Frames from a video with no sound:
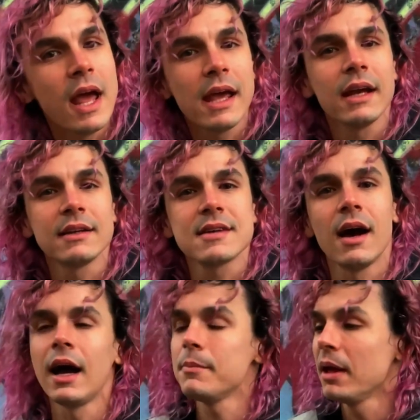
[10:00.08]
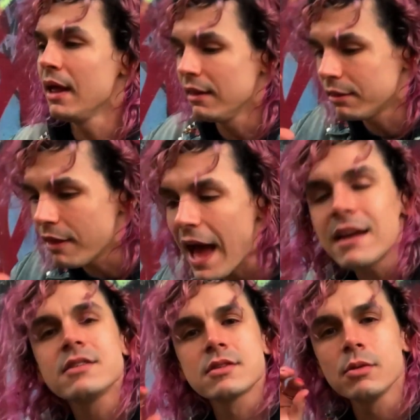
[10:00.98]
day at a time. That
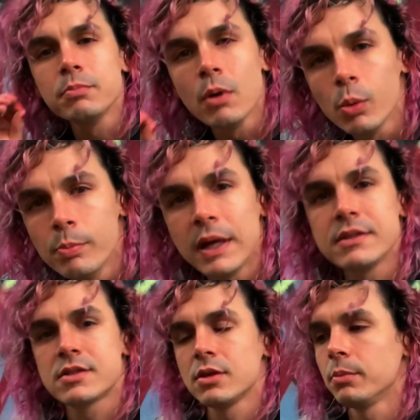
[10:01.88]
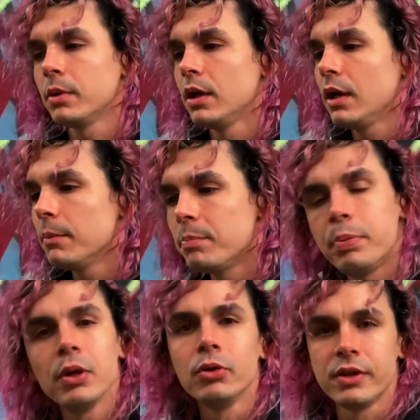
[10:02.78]
is the momentum
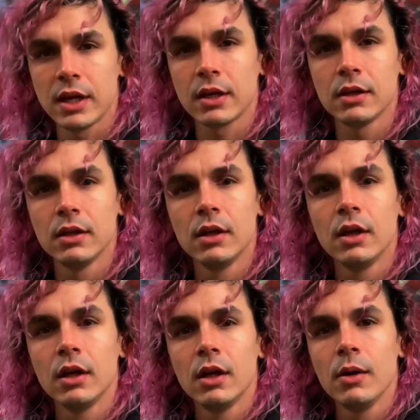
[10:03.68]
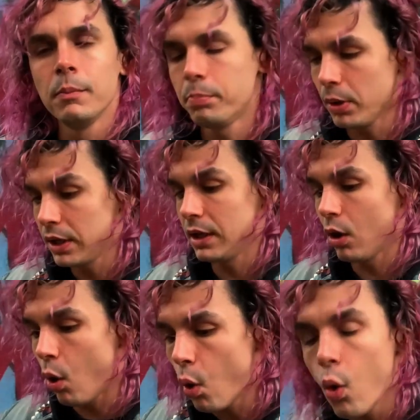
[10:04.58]
building. But
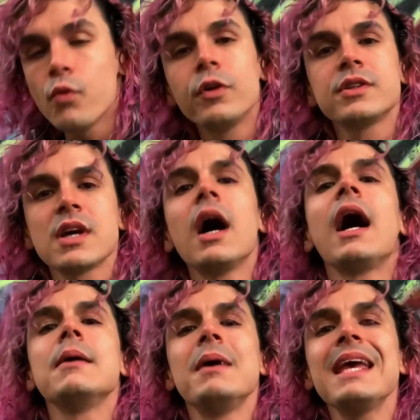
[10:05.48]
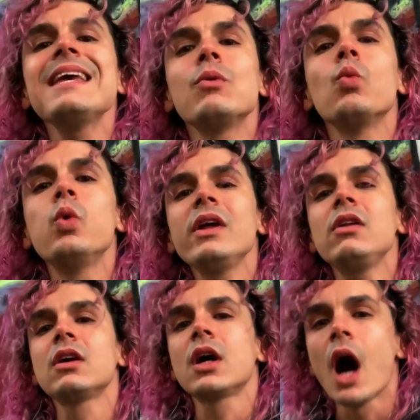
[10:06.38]
over time, it
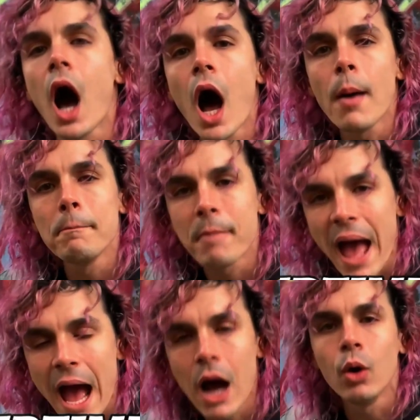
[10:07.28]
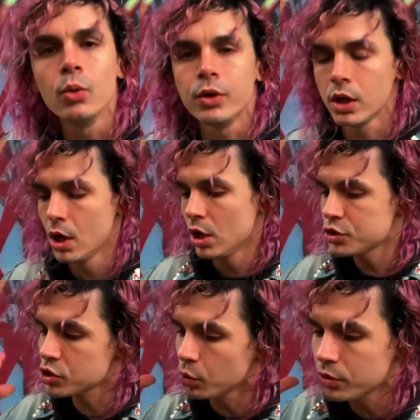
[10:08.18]
will compound.
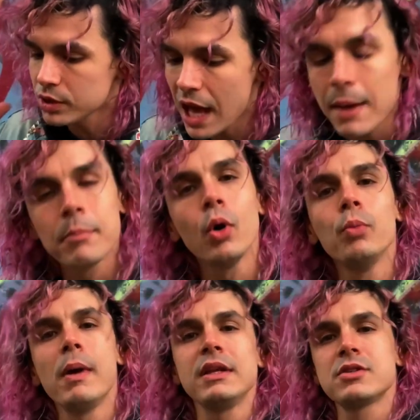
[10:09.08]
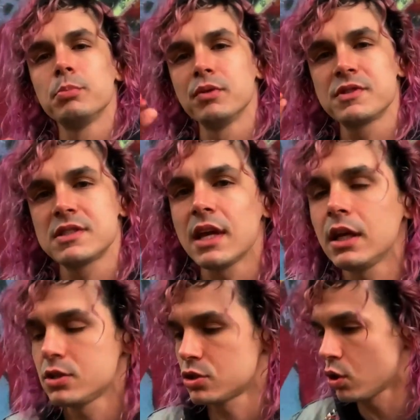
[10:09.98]
So that momentum of
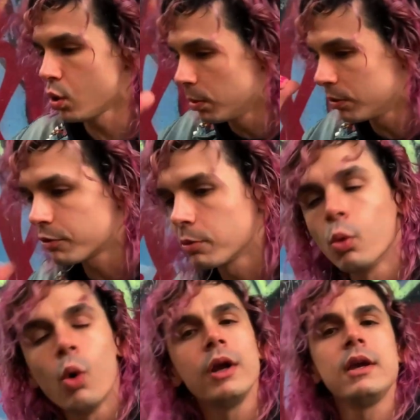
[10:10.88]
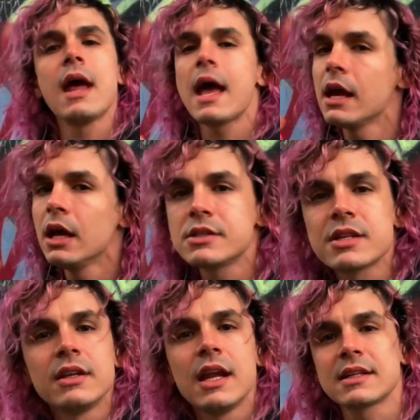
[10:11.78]
staying sober from one day to
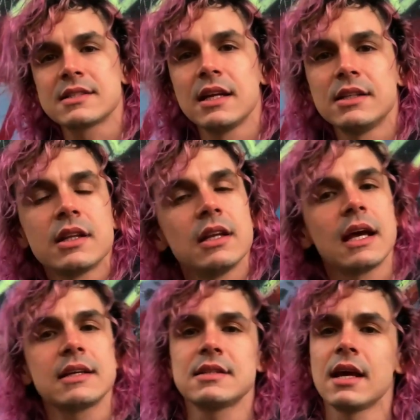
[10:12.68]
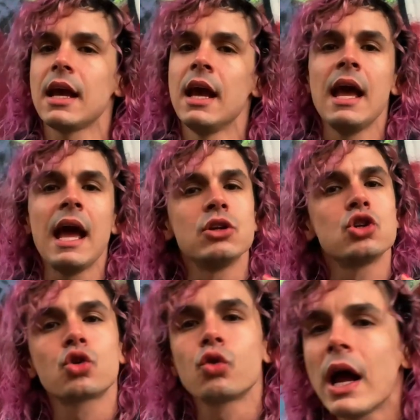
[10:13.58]
the next day to the next day, and
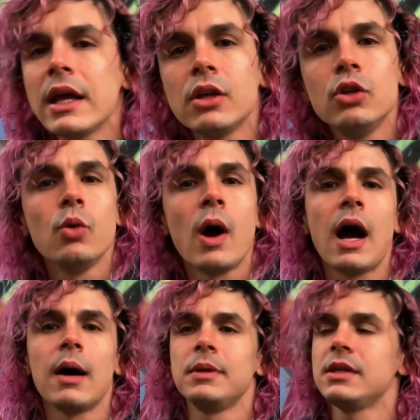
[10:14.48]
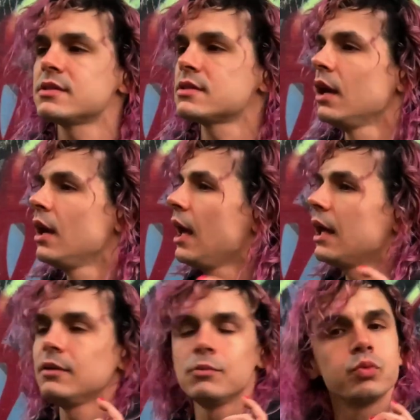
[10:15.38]
trying new hobbies
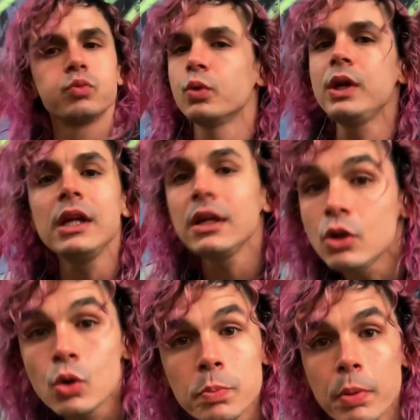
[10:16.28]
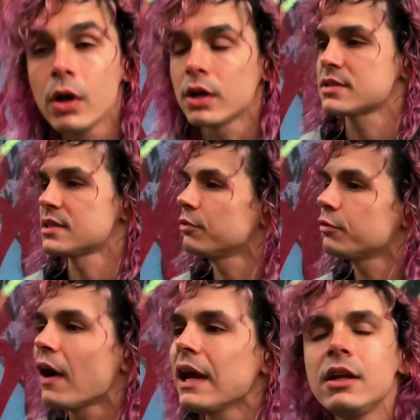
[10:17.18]
and reading new books and
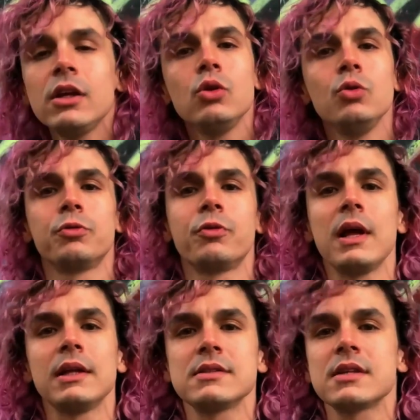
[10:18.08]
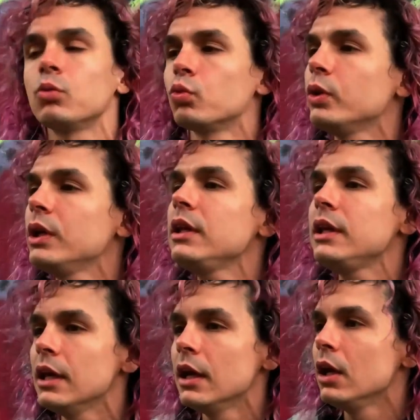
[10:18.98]
finding new friends and
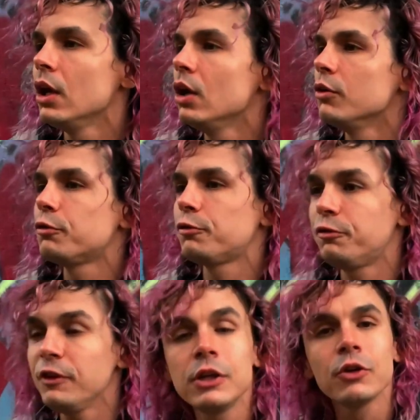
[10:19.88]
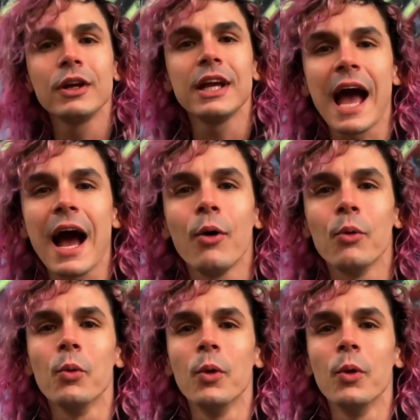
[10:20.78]
really figuring out